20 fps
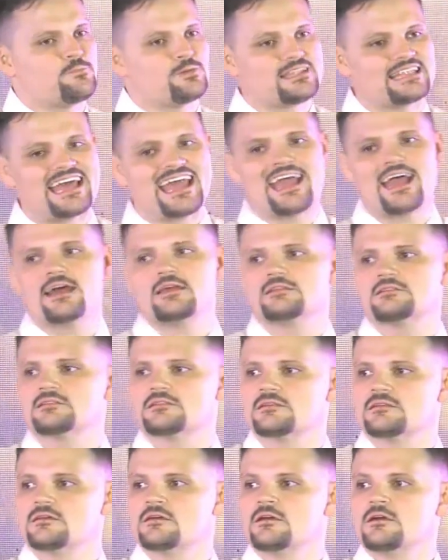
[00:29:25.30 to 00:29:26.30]
plan
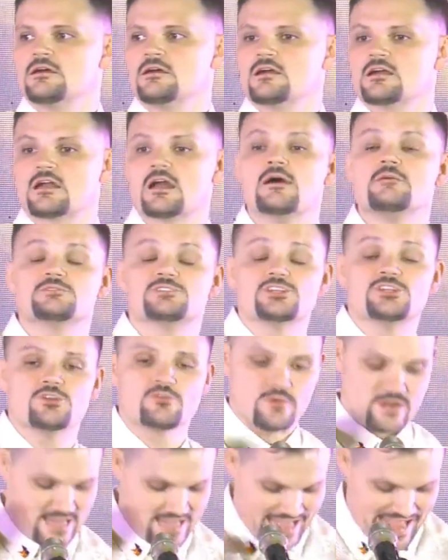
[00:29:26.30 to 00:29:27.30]
comes into
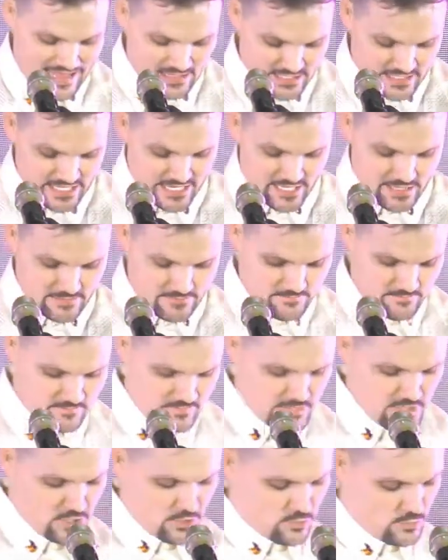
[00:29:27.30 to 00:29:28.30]
reality
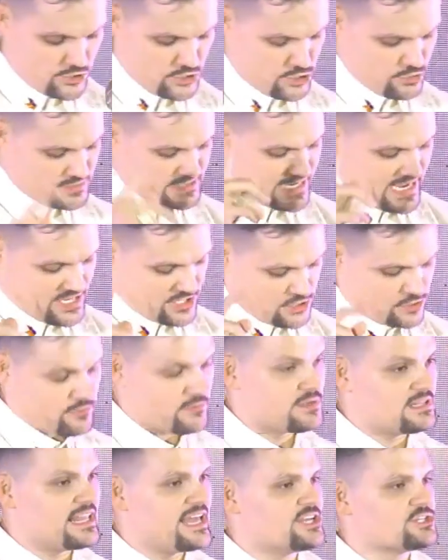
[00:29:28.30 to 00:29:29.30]
when you take your
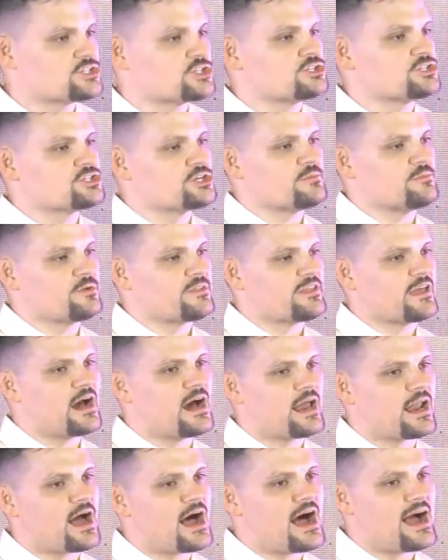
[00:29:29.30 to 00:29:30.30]
relationship with
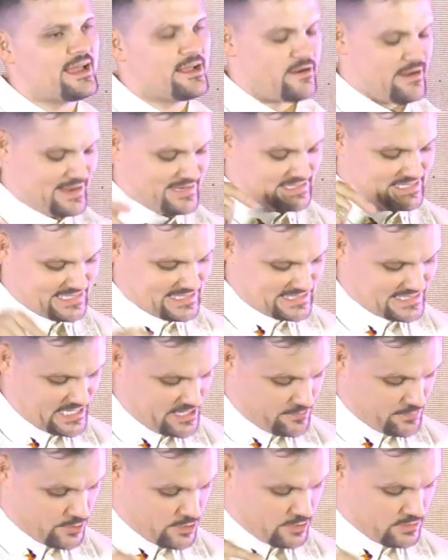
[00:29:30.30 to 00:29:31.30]
God higher and to
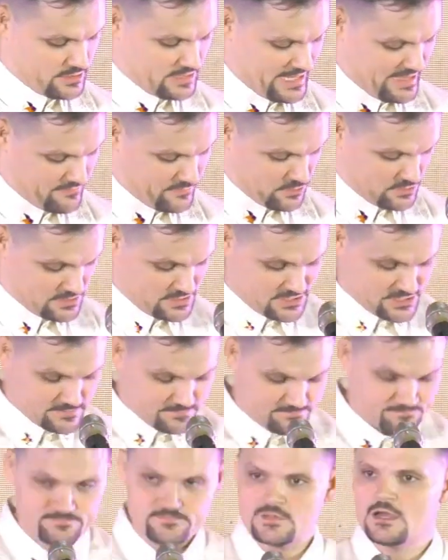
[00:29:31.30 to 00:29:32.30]
deeper levels.
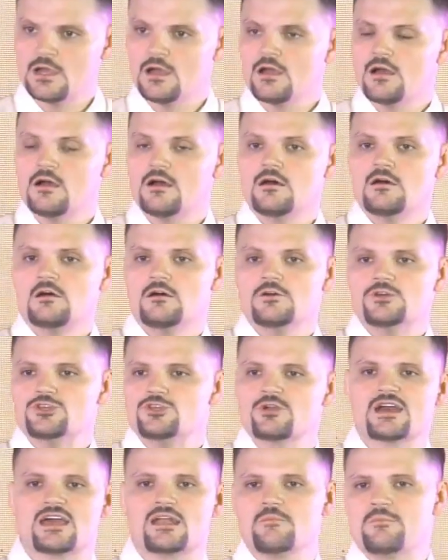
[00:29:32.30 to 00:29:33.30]
You
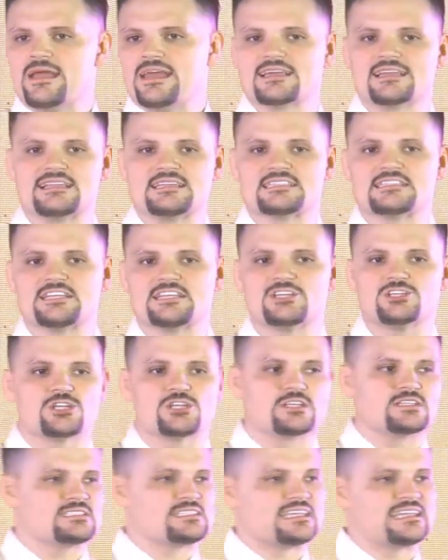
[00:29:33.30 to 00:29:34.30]
got to make a decision
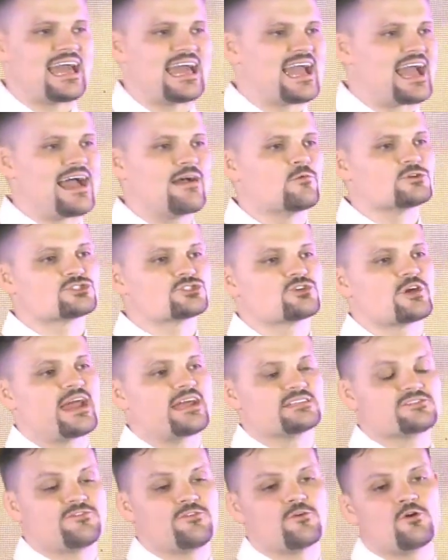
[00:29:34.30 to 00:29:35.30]
today. I will
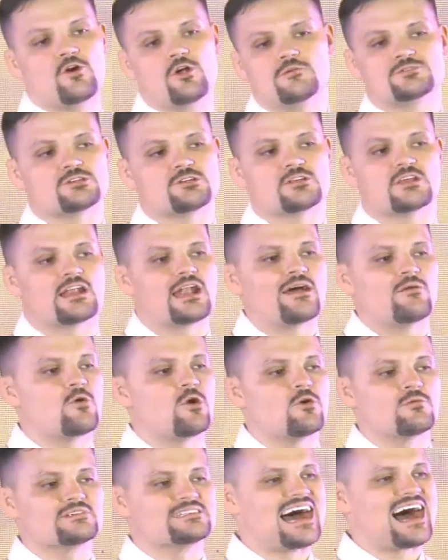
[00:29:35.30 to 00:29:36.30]
transform so that I
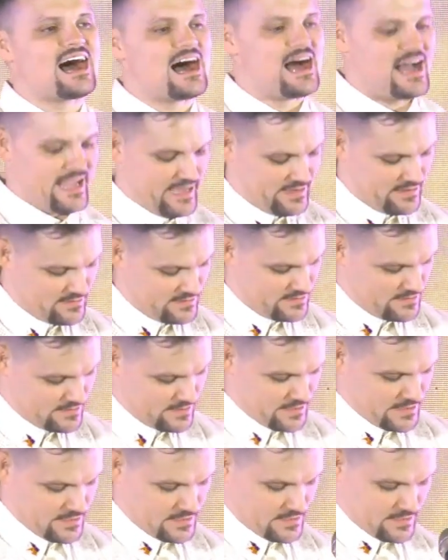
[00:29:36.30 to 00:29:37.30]
won't die
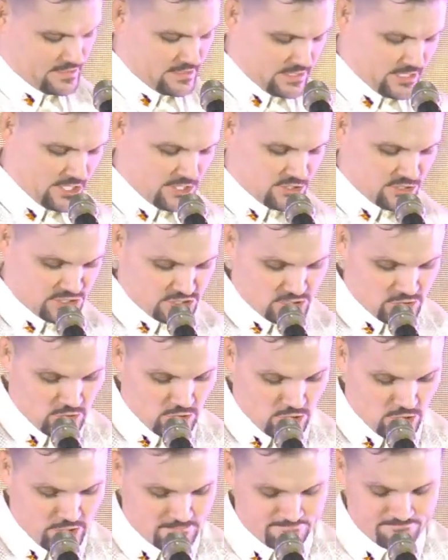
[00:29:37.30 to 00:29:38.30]
in the
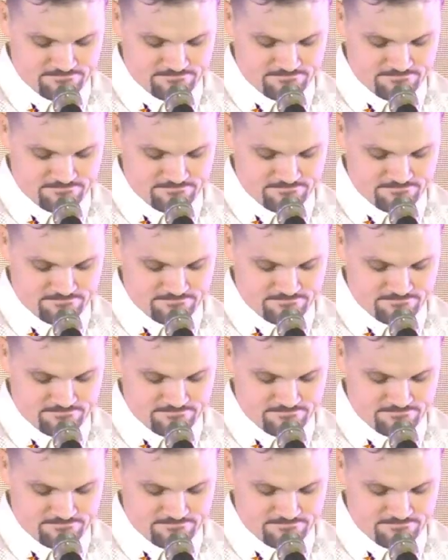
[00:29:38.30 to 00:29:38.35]
storm.